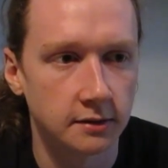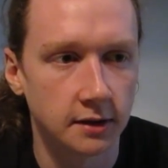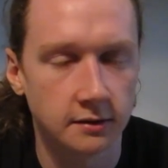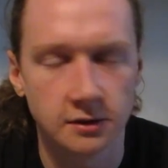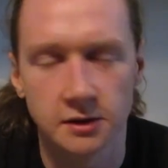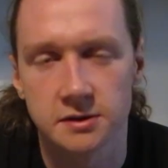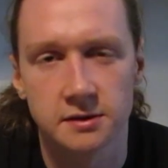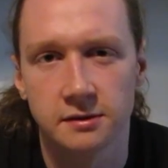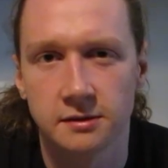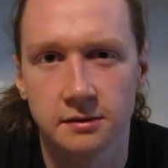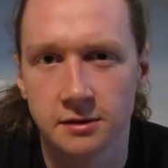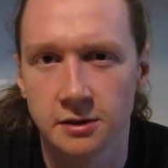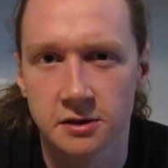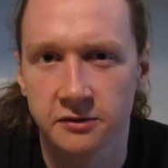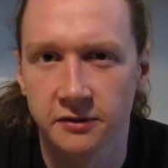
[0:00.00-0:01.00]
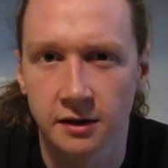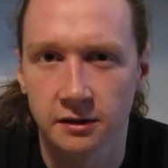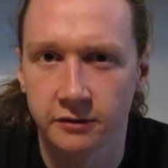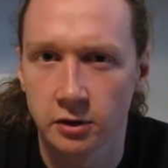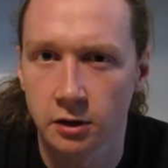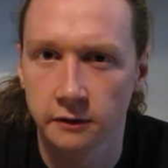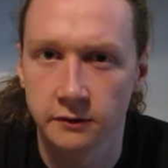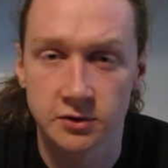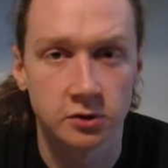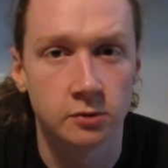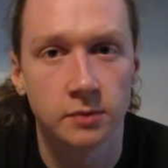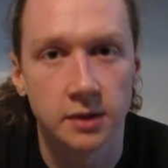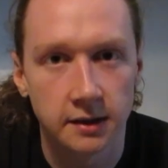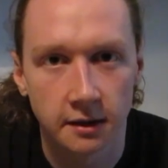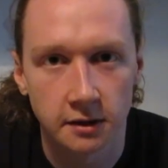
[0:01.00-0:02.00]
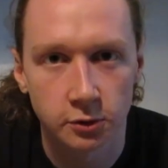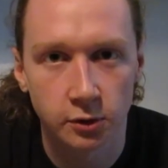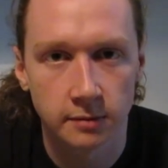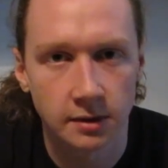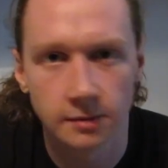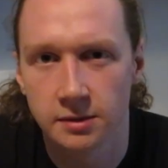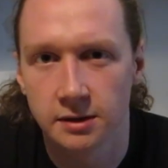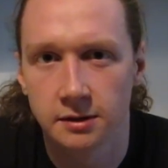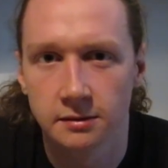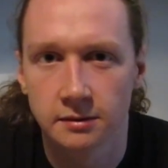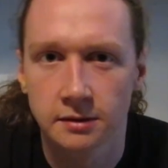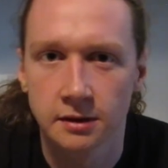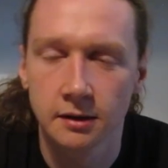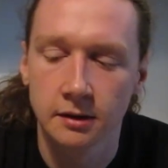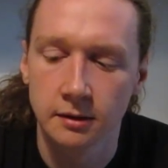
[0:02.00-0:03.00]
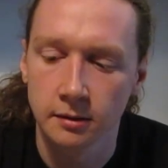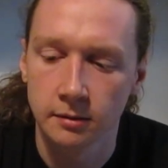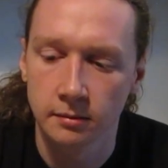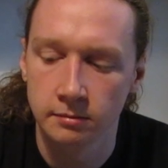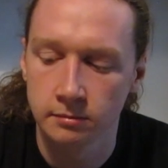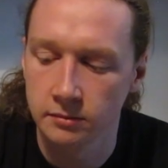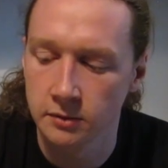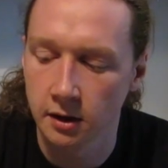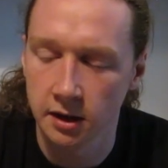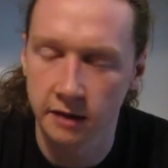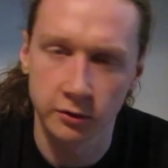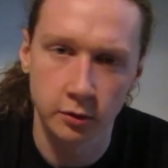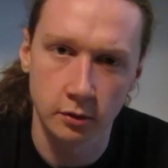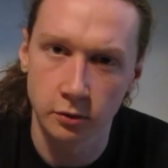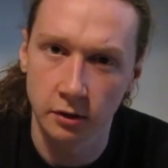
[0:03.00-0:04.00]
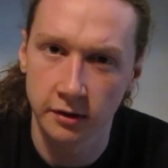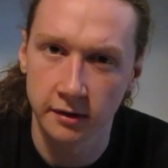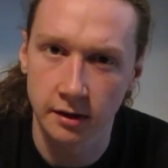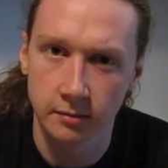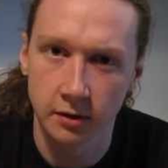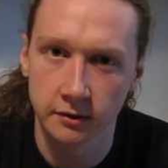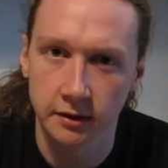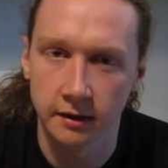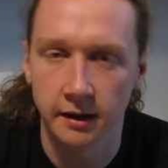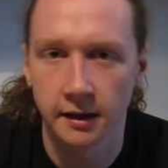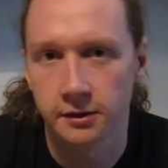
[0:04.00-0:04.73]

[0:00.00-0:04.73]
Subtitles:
It just felt very obvious to me anyway. Maybe not everyone will think about that.